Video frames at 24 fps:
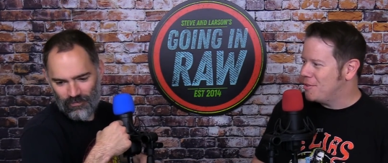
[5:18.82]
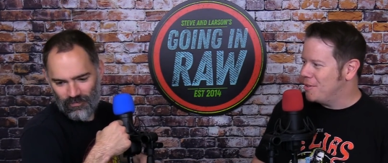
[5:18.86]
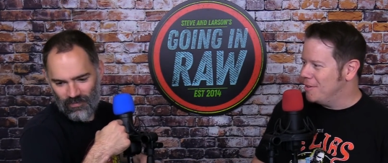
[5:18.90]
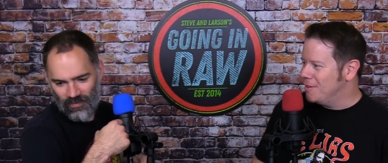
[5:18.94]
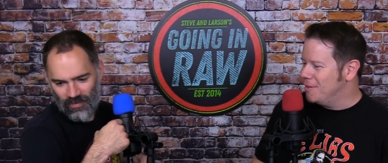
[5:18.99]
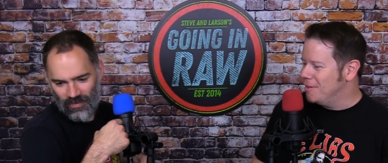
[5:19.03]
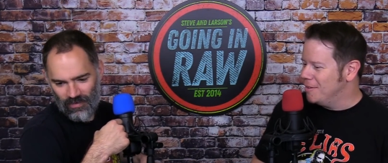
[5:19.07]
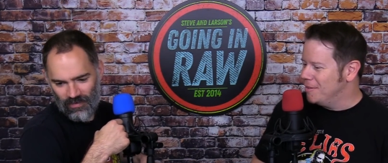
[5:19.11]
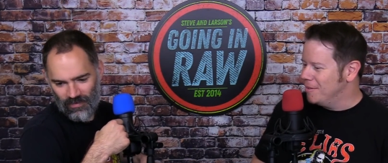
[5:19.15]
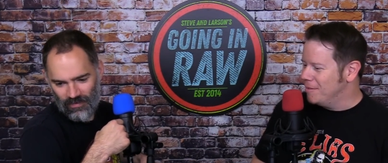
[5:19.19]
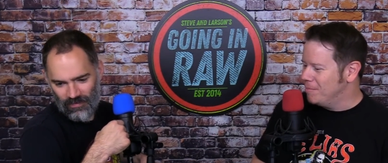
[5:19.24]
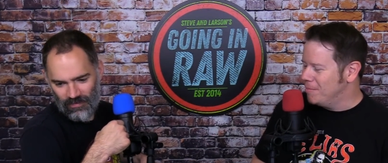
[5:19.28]

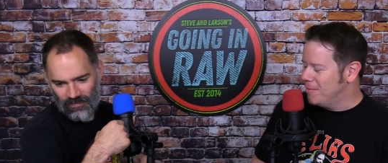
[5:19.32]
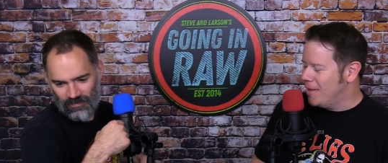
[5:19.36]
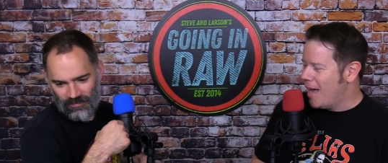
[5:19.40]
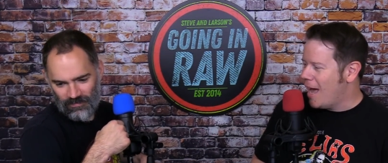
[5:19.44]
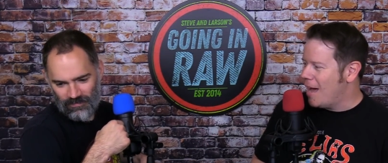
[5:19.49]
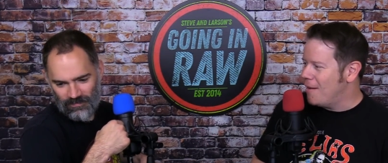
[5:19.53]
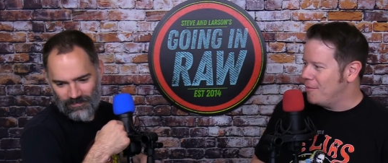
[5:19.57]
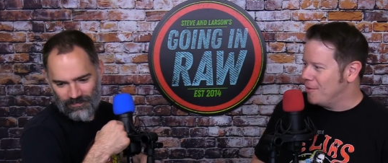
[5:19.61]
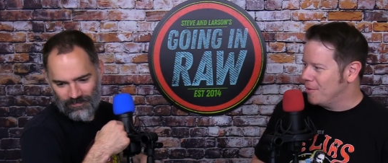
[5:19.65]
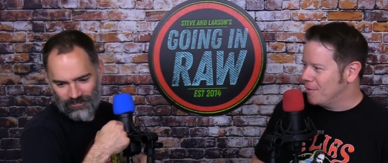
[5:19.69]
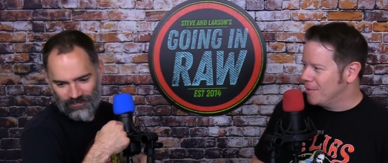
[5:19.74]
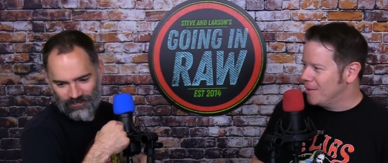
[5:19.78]
Speaker 1: to
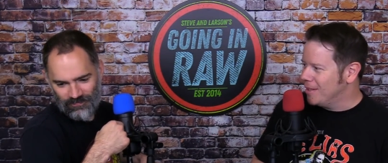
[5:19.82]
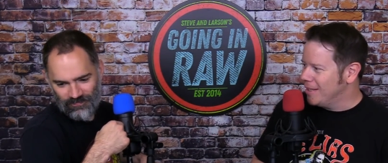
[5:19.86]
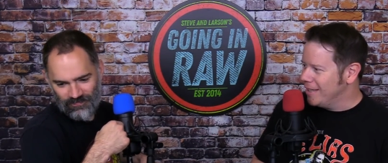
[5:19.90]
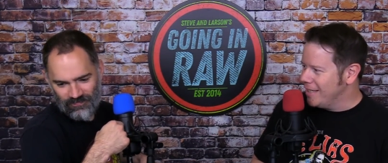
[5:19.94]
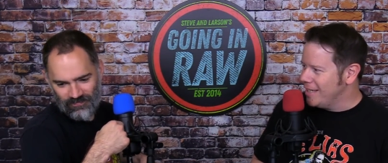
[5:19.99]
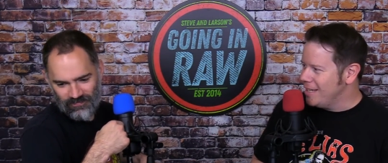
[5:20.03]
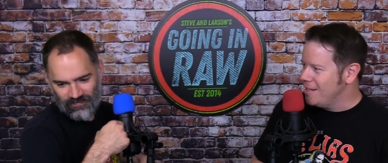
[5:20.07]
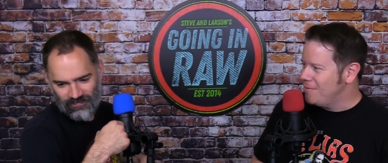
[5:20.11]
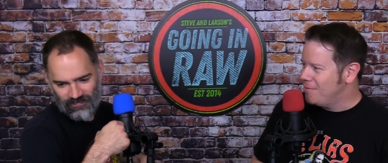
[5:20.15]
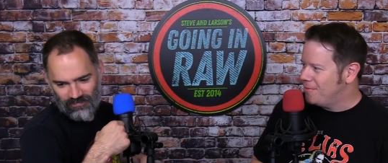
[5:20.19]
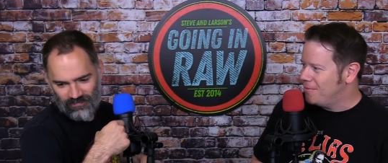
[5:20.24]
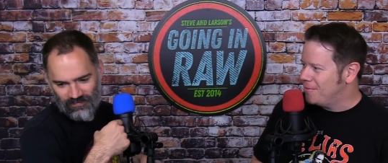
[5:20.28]
having
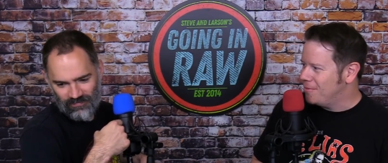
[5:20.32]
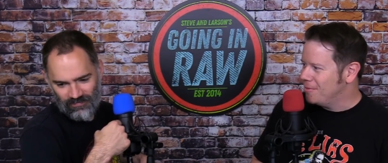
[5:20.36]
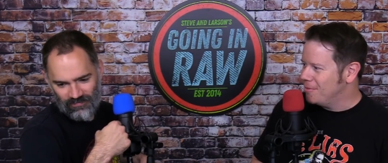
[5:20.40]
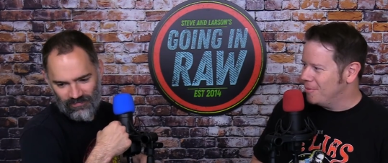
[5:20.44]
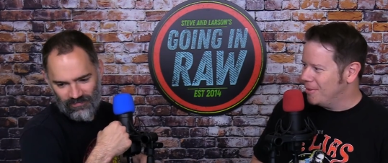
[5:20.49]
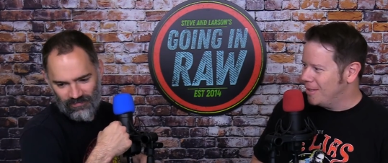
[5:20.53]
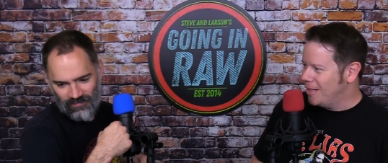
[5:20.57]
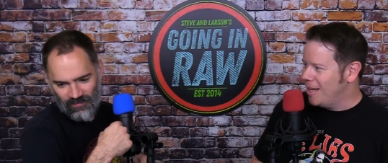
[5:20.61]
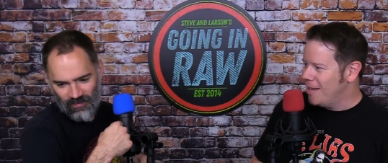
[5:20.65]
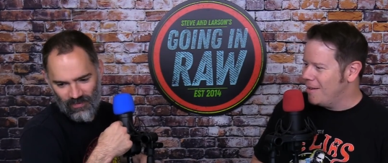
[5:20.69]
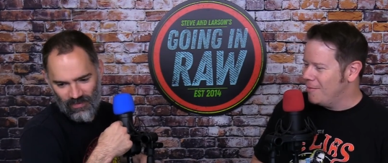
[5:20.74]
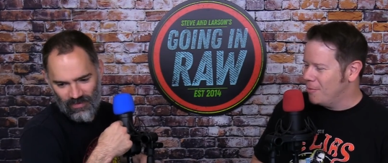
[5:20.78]
relief,
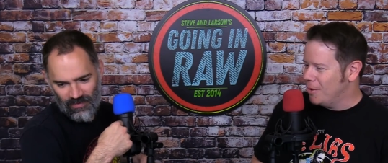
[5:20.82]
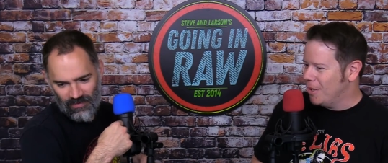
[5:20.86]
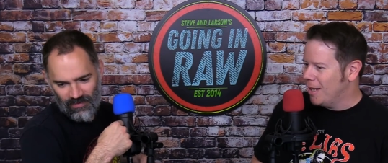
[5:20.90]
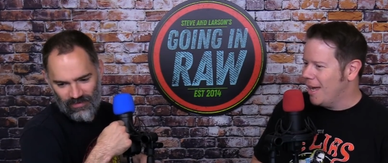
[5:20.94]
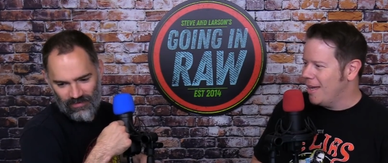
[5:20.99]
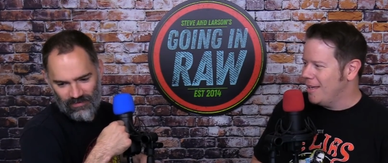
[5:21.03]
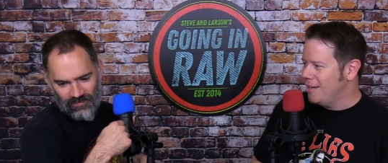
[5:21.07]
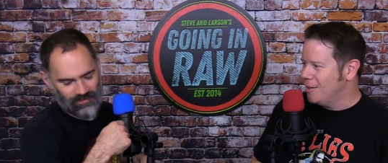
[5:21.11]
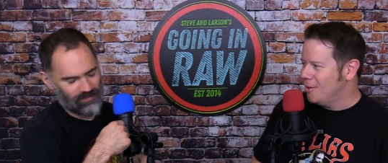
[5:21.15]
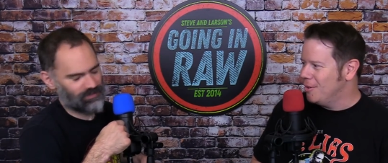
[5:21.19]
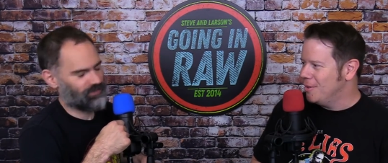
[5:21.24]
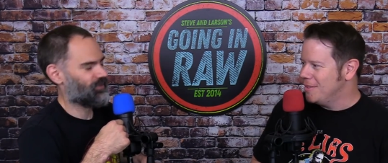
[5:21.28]
when I when
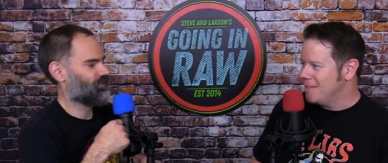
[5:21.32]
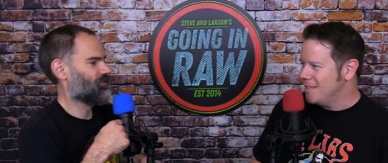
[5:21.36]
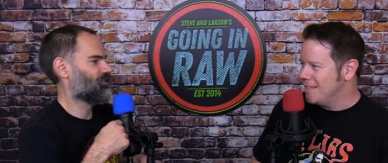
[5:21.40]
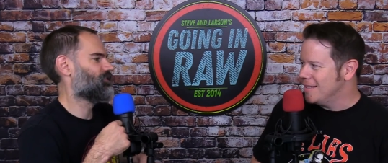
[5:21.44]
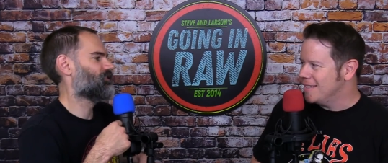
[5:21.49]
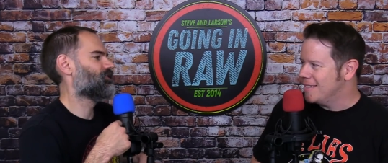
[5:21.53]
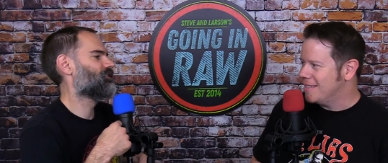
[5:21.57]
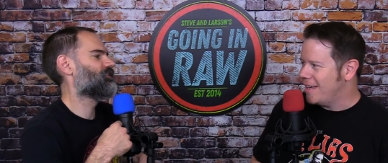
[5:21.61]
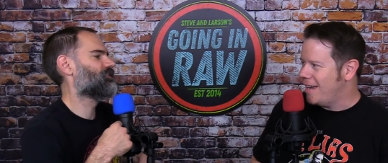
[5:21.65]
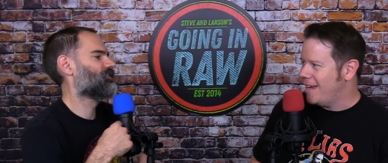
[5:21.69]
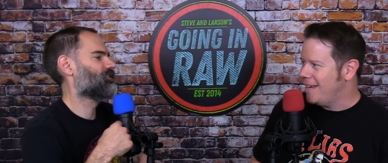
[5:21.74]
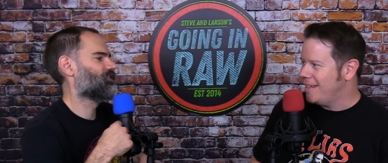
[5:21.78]
I know it's in
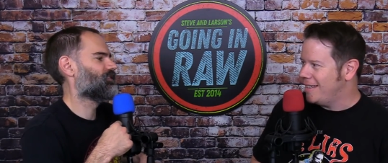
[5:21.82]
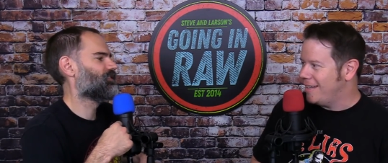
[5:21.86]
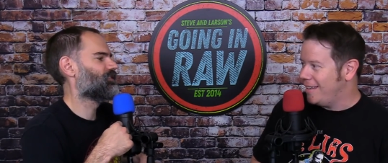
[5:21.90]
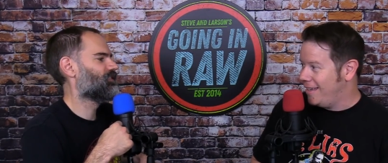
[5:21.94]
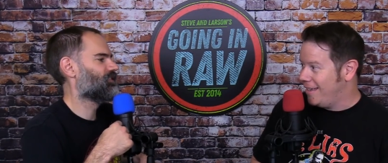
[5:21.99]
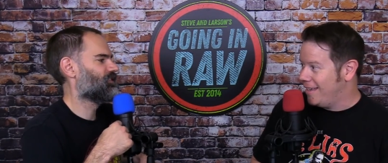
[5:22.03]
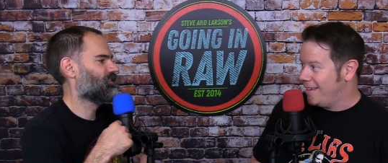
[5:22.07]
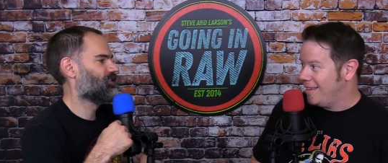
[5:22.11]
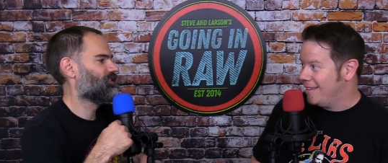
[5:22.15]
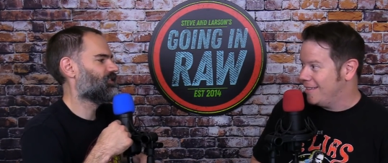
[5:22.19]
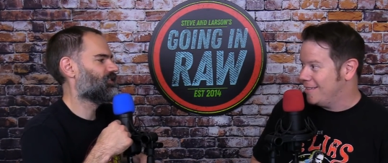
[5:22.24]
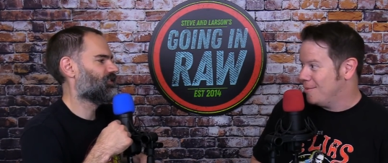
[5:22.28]
sight,
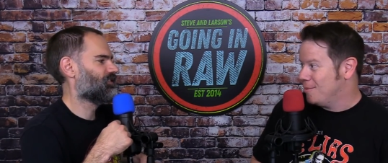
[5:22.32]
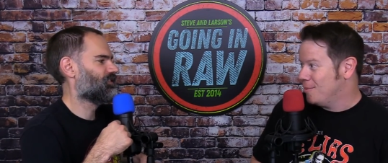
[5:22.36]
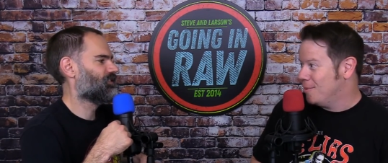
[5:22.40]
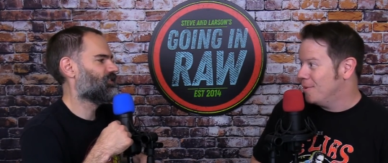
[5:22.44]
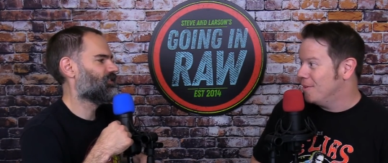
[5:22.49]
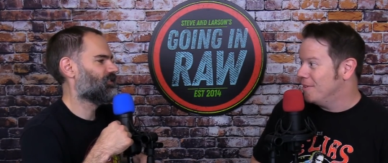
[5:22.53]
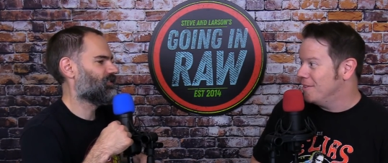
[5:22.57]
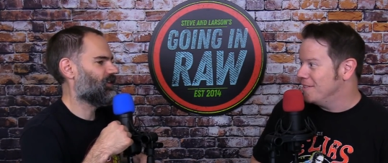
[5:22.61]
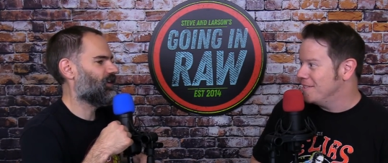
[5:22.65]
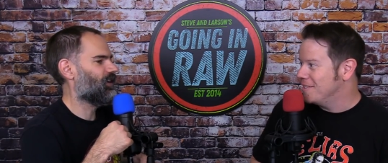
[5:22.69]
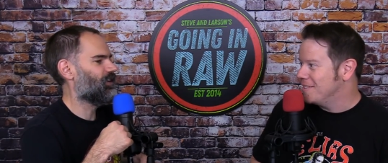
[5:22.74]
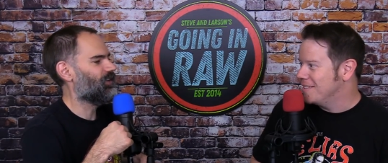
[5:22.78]
it gets
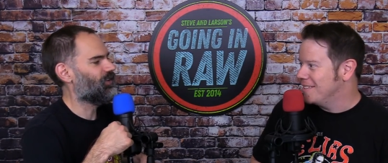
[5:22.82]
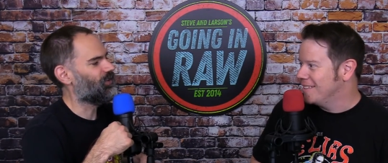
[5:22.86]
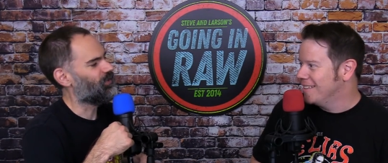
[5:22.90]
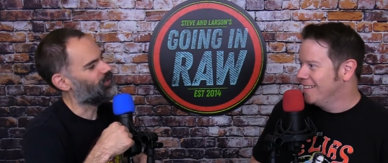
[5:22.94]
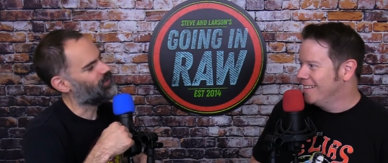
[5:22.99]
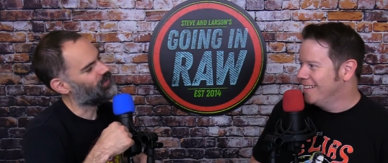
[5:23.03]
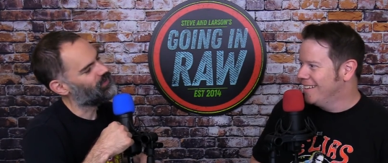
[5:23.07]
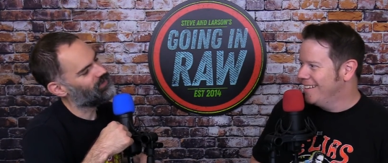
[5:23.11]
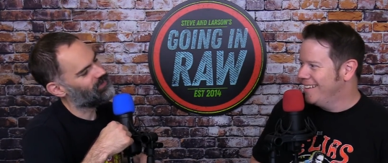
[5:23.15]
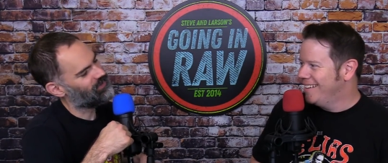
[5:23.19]
worse. I know.